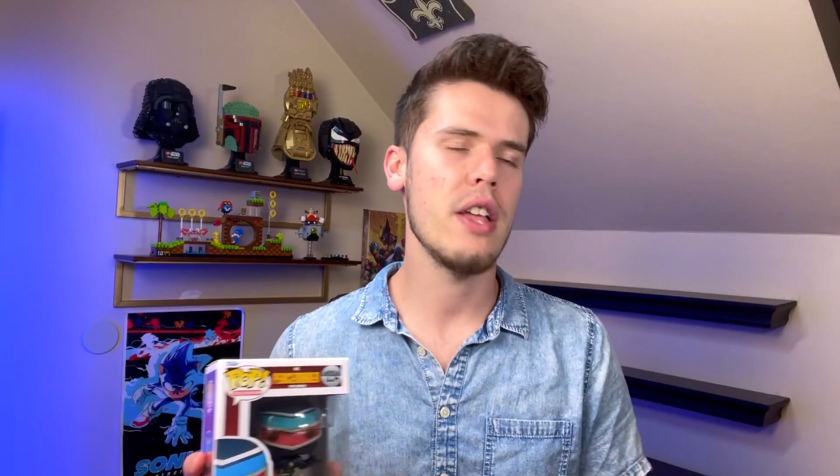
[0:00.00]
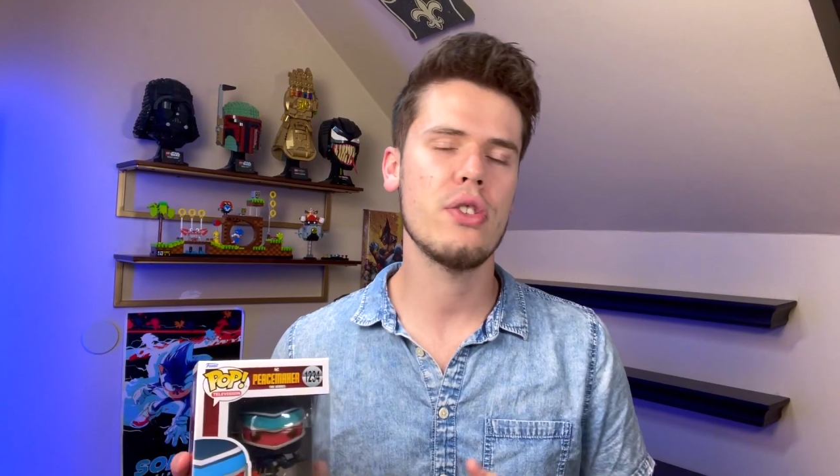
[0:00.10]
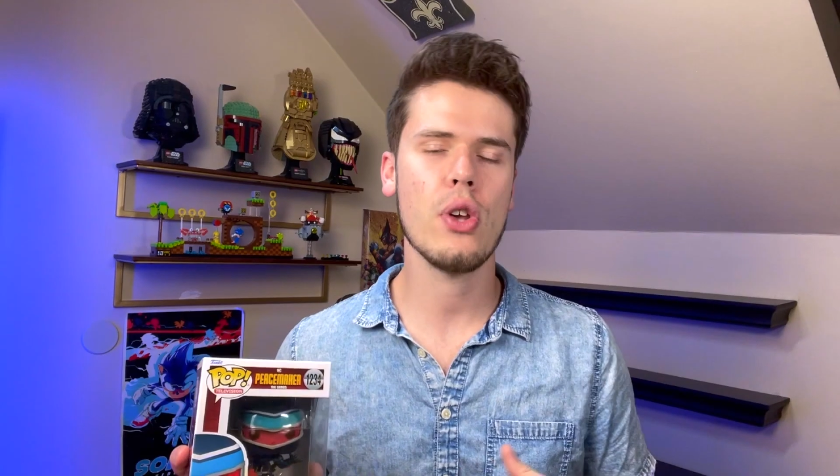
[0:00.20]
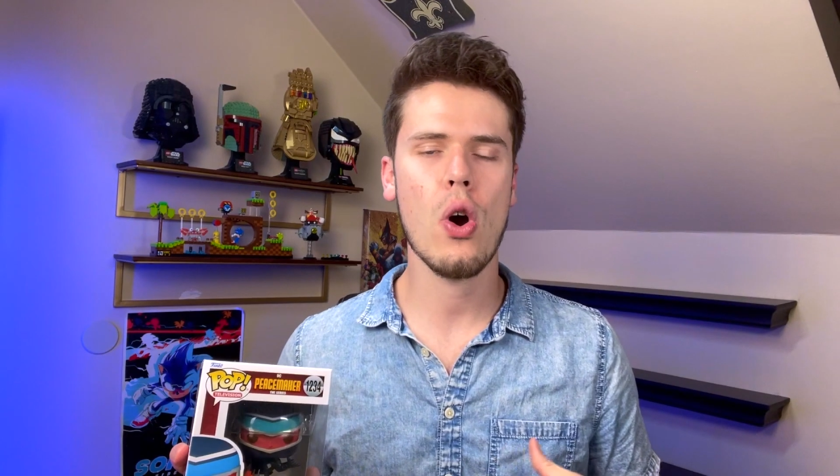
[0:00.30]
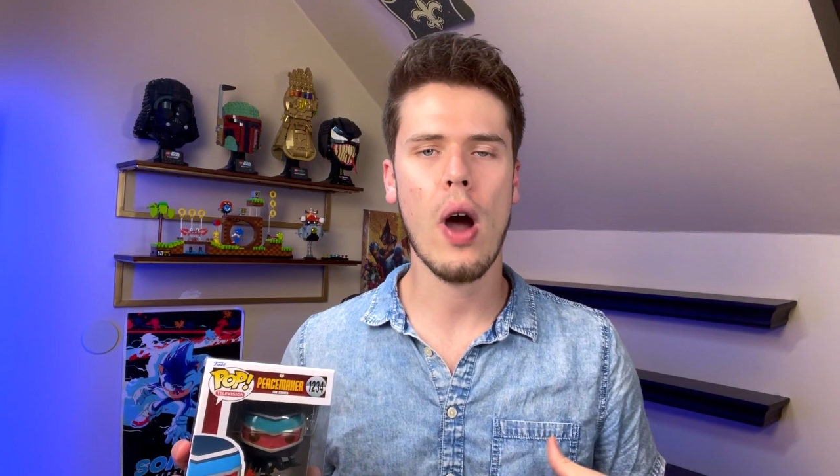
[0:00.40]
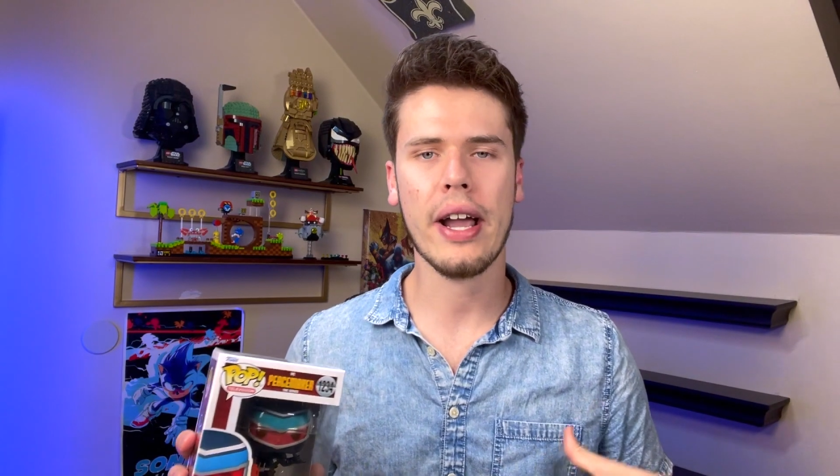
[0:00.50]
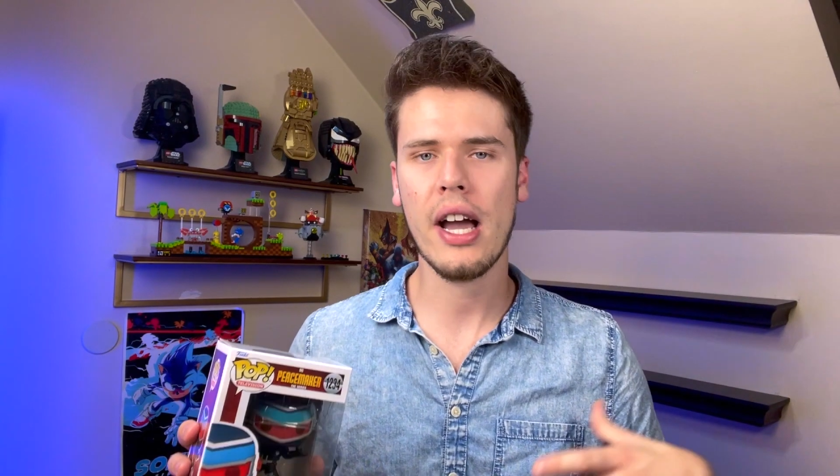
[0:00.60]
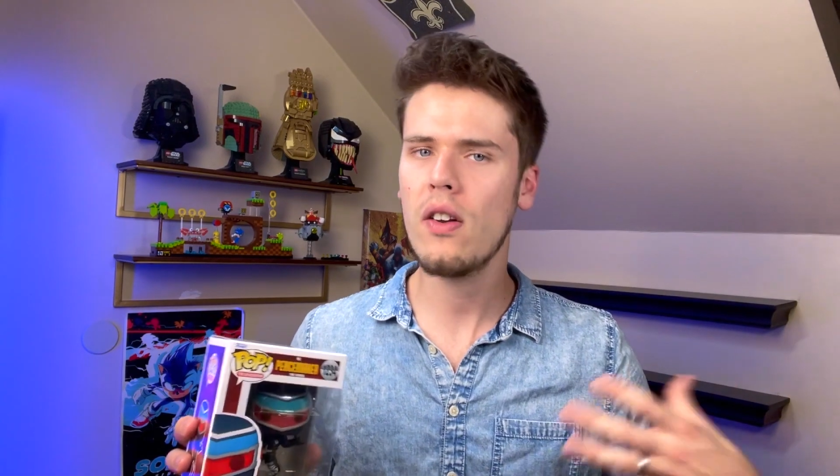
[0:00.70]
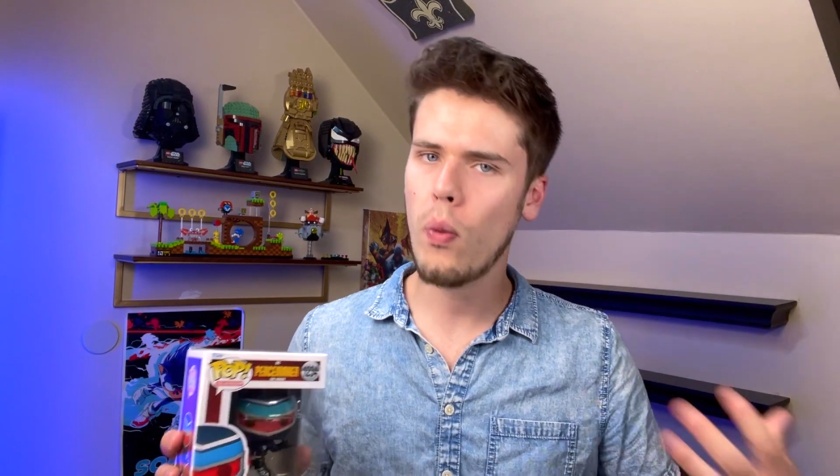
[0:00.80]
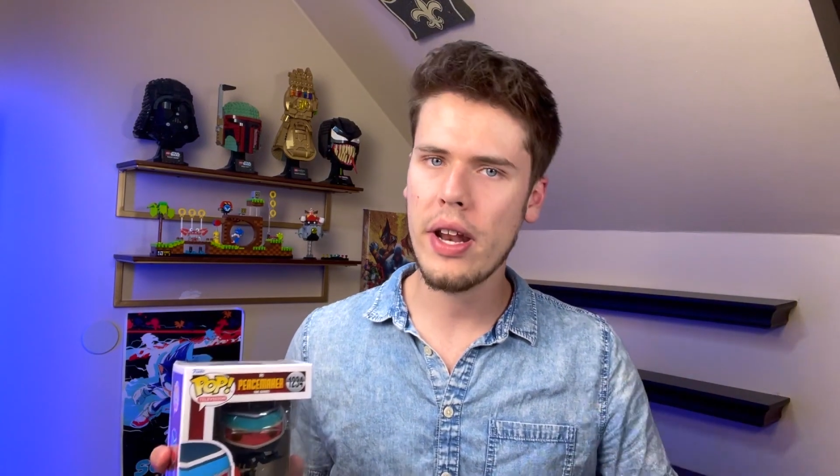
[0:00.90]
And so I
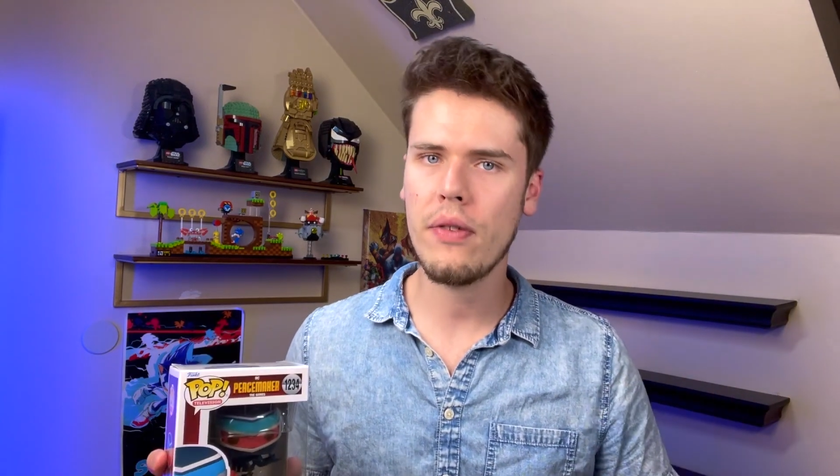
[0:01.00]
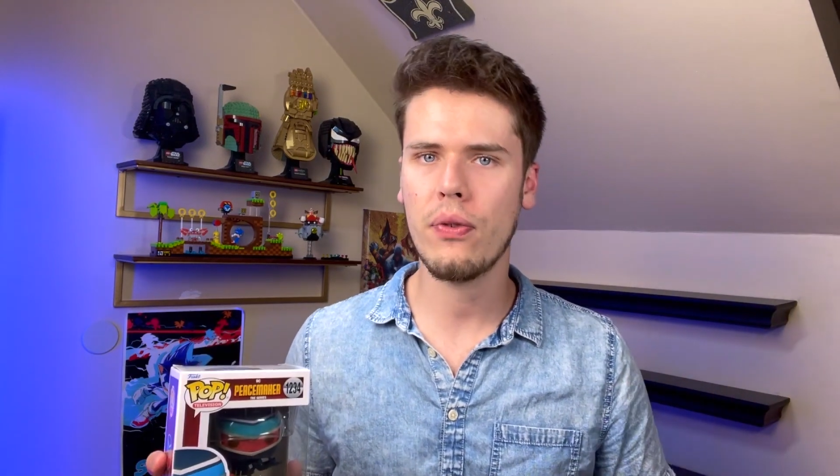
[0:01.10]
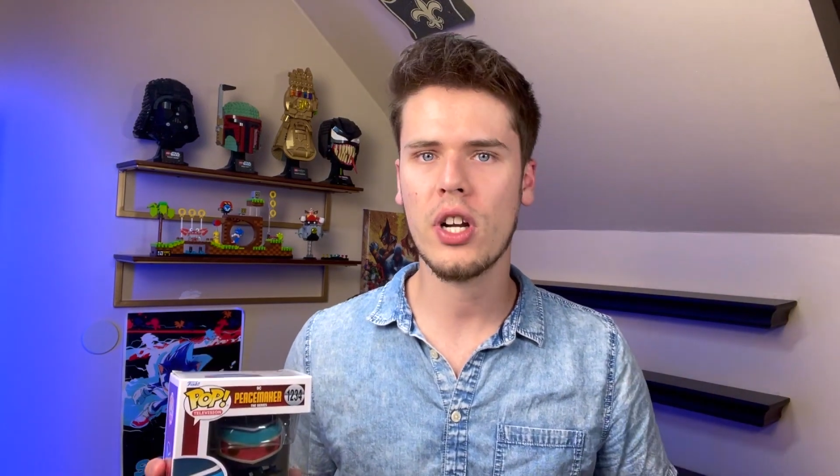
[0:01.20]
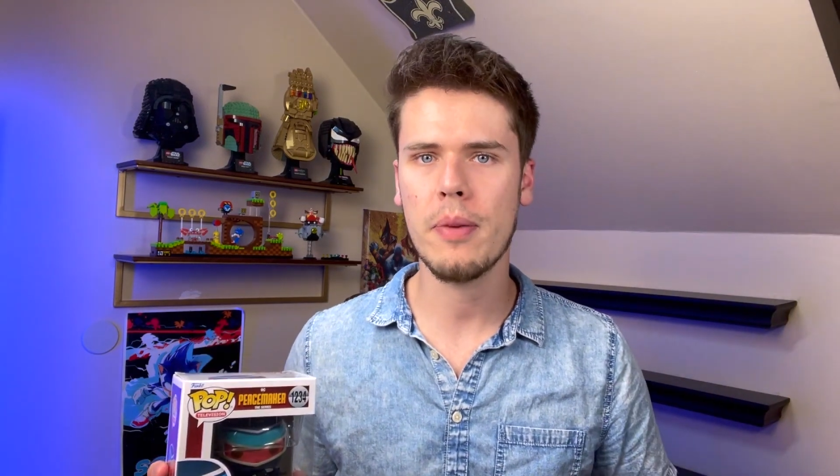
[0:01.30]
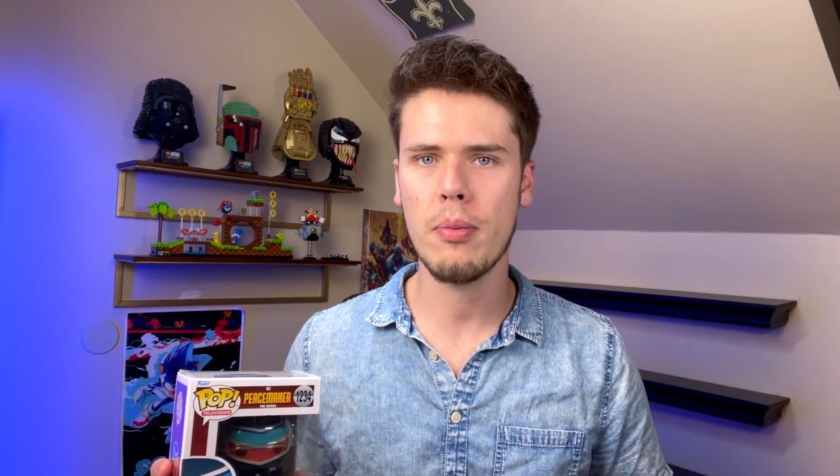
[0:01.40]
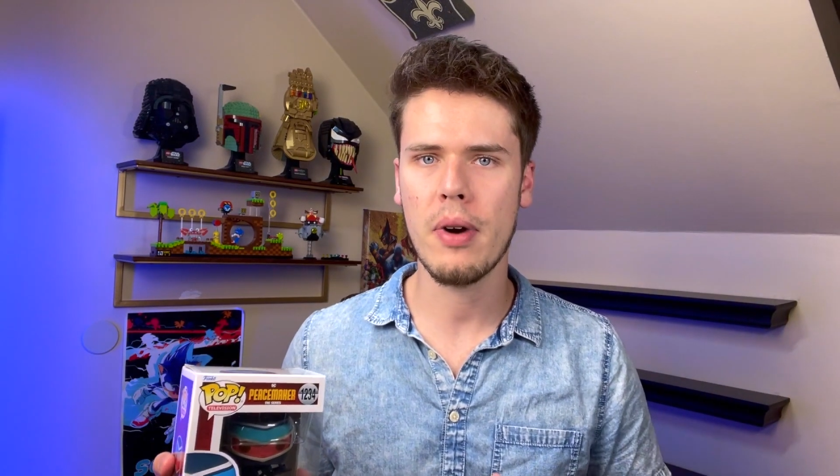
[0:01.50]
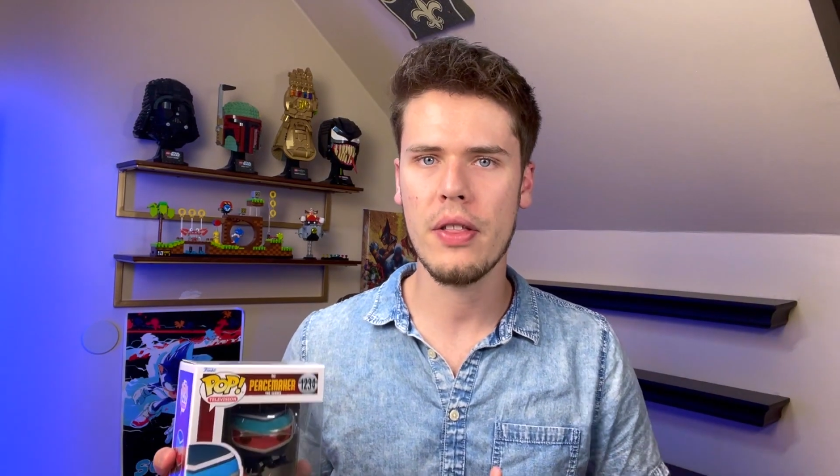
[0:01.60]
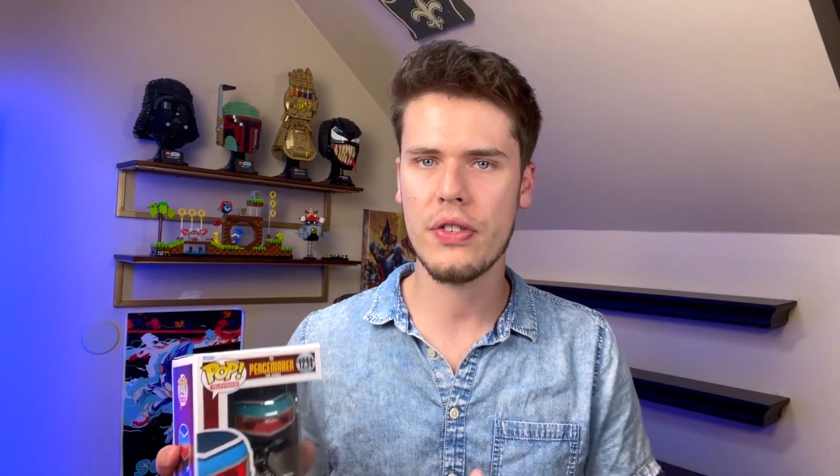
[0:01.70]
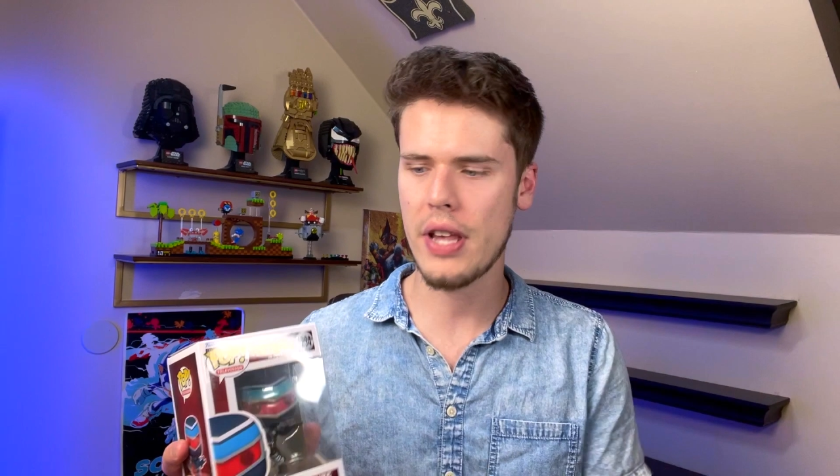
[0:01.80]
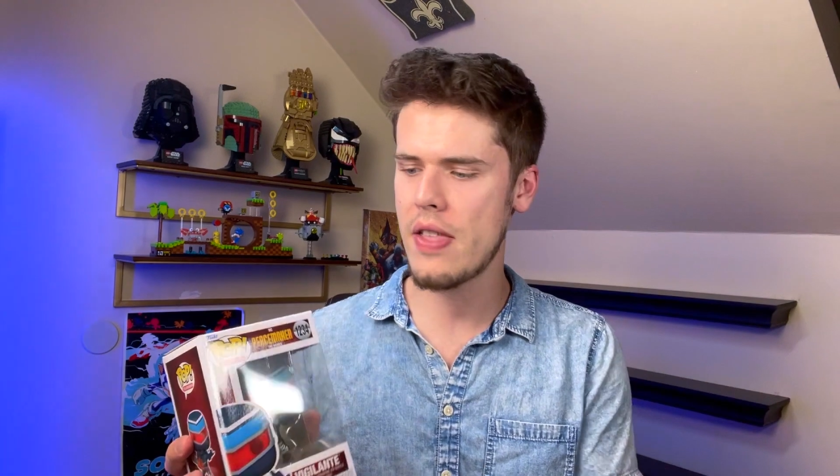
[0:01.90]
kind of waited for a couple months,